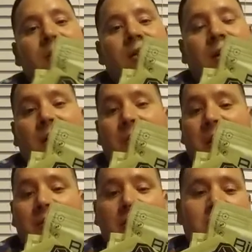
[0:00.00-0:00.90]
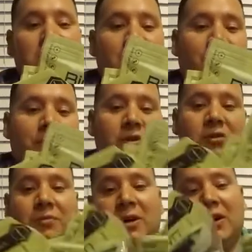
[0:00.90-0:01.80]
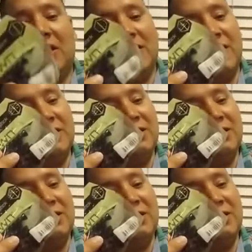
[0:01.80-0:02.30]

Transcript: Maybe it's not for you, but I'll tell